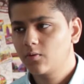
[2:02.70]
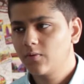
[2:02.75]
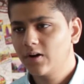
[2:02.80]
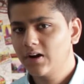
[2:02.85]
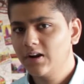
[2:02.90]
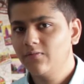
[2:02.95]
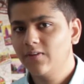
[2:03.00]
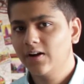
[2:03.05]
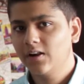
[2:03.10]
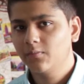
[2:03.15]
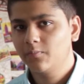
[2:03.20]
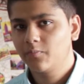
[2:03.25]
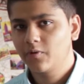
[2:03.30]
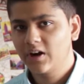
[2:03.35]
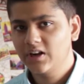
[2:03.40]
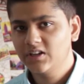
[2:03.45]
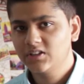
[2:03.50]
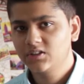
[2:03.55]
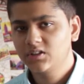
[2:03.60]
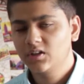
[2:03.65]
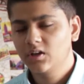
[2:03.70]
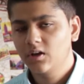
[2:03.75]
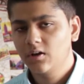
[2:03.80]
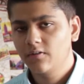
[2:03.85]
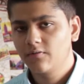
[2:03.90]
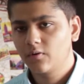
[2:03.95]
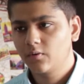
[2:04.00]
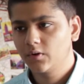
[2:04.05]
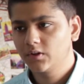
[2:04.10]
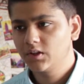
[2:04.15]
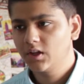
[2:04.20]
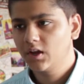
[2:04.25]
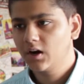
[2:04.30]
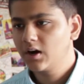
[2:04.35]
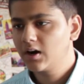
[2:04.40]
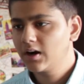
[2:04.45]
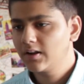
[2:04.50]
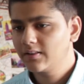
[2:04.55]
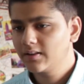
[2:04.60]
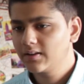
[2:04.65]
are very well priced for what they
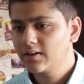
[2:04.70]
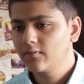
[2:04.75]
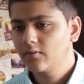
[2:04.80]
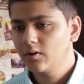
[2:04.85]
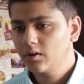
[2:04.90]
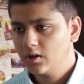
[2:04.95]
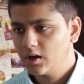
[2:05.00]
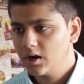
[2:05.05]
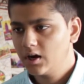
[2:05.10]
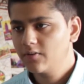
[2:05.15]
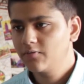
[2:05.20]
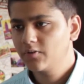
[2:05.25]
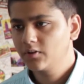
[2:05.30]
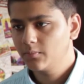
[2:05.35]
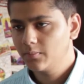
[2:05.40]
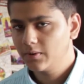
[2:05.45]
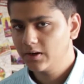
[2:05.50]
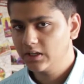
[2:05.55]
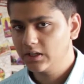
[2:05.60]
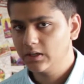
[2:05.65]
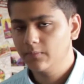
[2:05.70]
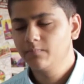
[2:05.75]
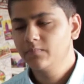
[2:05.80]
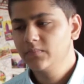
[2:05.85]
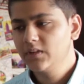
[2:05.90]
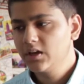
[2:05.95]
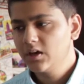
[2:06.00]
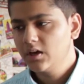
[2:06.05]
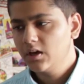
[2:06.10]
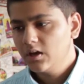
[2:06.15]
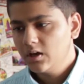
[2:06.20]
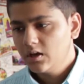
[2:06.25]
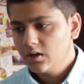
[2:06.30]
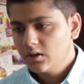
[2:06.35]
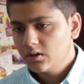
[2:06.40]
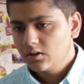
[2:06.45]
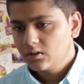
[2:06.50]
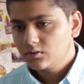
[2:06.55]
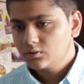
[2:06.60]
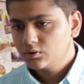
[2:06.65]
are and they give a lot for the money
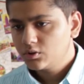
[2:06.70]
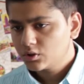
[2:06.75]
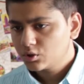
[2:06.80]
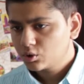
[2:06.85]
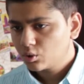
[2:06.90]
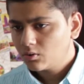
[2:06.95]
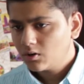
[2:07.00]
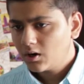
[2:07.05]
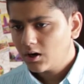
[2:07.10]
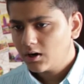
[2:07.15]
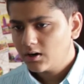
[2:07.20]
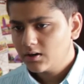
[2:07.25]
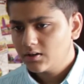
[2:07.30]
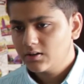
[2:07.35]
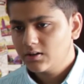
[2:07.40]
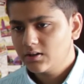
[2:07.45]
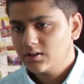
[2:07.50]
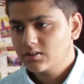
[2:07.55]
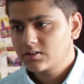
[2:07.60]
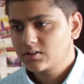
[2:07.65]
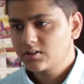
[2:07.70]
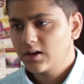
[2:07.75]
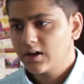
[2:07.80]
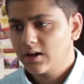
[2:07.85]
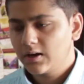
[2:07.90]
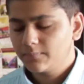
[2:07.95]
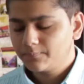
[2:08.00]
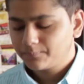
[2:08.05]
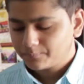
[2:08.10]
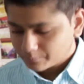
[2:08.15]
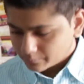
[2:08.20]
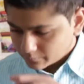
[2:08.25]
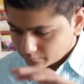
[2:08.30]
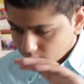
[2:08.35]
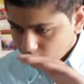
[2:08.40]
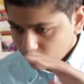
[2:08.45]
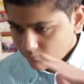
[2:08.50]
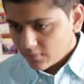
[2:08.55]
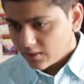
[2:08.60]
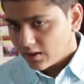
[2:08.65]
the Xonar is uh,
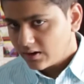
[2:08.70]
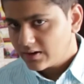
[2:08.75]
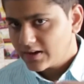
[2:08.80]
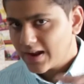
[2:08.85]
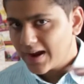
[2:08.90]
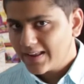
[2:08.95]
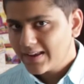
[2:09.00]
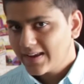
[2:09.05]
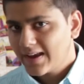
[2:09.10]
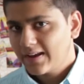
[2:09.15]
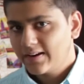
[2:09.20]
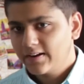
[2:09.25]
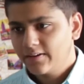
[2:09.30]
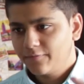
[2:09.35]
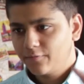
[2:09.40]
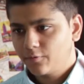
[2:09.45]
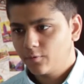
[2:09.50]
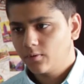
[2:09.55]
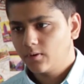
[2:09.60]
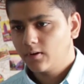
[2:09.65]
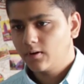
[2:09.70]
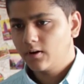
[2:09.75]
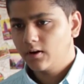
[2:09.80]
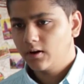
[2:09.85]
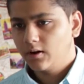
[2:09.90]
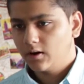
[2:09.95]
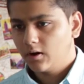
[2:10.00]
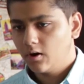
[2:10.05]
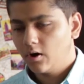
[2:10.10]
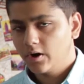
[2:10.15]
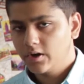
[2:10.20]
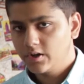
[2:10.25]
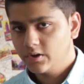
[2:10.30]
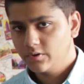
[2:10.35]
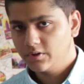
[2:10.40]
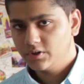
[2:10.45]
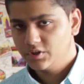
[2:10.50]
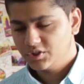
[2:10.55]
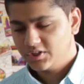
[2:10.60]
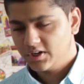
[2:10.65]
dedicated for uh,
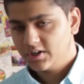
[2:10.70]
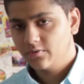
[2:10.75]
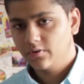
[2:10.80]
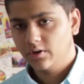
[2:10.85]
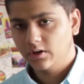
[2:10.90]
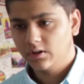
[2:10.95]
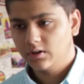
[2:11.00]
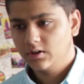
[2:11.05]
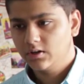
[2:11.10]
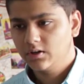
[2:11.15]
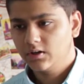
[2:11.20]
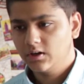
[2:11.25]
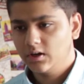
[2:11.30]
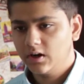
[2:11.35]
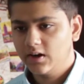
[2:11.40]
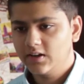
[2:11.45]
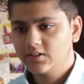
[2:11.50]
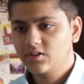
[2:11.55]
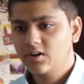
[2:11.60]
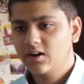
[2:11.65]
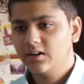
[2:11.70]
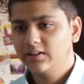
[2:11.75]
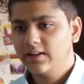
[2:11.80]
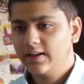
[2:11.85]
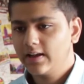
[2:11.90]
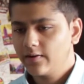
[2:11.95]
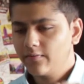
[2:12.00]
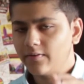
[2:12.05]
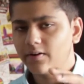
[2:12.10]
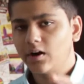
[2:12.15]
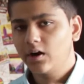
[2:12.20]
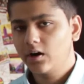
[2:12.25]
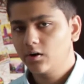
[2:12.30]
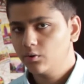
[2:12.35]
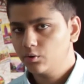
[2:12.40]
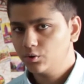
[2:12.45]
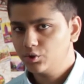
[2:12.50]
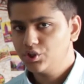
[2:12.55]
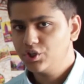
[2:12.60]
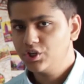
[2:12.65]
audio in general. Uh, it's not like even
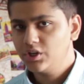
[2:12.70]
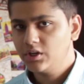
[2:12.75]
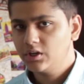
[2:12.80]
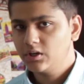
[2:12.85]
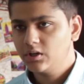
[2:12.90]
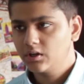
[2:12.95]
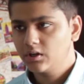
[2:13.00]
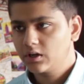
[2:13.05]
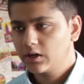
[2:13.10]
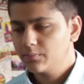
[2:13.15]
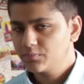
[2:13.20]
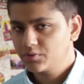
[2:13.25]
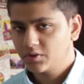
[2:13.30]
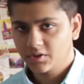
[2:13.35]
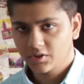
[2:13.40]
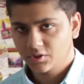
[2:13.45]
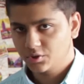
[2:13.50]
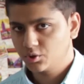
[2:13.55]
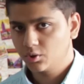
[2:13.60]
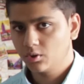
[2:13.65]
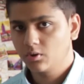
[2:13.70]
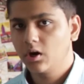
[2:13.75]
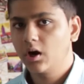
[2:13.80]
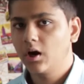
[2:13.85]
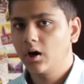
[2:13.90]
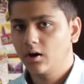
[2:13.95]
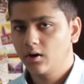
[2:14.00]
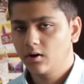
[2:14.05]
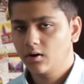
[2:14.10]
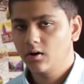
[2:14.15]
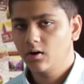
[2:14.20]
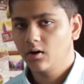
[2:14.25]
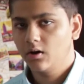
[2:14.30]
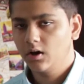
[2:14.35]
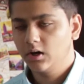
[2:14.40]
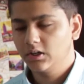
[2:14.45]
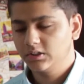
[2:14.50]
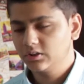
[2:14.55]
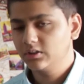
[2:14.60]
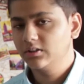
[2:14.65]
ROG comes under Xonar.
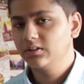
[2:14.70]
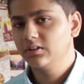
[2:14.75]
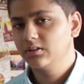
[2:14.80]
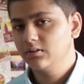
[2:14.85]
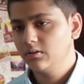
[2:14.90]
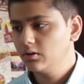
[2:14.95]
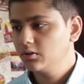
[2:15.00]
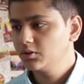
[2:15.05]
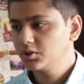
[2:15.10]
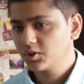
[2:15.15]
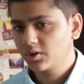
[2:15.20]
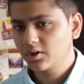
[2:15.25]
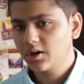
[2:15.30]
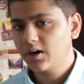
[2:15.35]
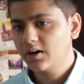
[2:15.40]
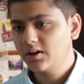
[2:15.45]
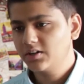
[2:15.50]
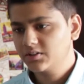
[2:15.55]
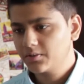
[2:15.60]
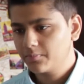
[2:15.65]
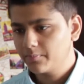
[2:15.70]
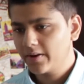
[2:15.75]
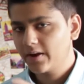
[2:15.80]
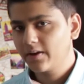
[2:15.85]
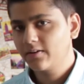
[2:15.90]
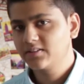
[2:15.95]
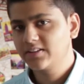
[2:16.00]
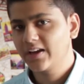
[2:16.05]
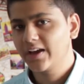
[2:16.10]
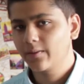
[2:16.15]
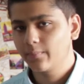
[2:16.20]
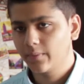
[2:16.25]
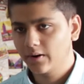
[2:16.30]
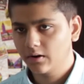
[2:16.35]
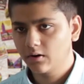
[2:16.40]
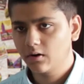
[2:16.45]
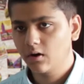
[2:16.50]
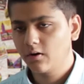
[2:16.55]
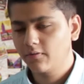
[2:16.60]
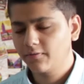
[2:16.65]
Uh, so you know, Xonar is a big
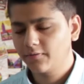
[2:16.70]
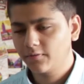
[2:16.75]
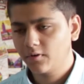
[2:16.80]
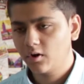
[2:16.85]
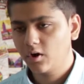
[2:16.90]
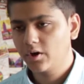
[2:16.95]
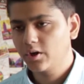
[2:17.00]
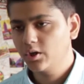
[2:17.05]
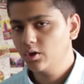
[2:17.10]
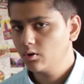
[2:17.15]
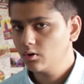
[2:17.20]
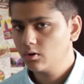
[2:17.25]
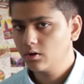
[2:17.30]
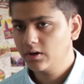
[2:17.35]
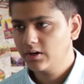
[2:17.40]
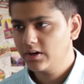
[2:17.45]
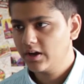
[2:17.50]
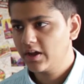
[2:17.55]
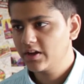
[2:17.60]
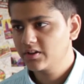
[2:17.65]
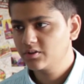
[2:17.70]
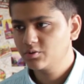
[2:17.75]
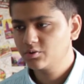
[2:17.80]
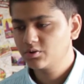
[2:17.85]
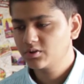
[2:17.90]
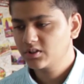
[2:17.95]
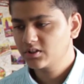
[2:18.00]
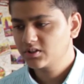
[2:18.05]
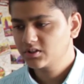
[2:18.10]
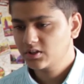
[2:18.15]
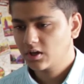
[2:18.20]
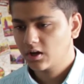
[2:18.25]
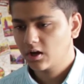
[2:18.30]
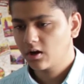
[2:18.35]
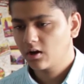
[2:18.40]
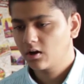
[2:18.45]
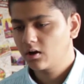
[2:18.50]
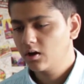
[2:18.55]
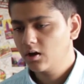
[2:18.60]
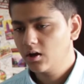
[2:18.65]
segment of audio in ASUS's
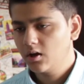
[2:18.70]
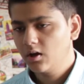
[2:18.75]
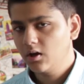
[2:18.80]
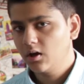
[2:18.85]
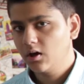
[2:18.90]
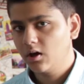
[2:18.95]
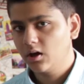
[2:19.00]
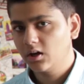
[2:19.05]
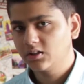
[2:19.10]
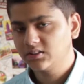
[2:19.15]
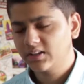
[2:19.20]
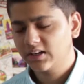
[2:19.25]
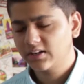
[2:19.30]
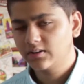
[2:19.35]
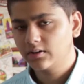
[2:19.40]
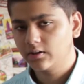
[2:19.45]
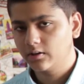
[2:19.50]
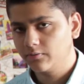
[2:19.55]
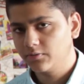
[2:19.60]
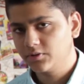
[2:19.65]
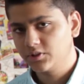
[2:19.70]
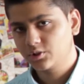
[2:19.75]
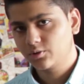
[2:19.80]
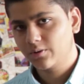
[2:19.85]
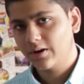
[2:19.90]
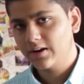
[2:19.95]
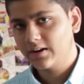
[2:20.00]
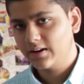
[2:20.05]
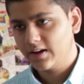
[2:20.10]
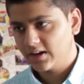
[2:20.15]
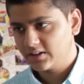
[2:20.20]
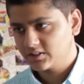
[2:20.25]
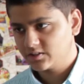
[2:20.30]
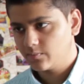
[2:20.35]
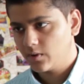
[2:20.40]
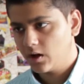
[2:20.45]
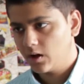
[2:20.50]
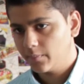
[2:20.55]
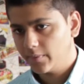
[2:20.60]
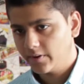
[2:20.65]
uh, uh, sector, which is quite
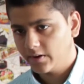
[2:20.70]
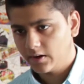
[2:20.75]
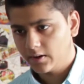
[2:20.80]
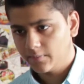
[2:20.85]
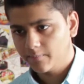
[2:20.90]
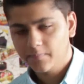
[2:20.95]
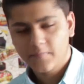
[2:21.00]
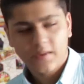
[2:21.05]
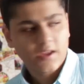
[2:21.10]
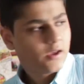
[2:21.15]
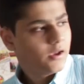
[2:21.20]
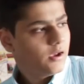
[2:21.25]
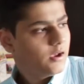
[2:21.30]
nice in my opinion.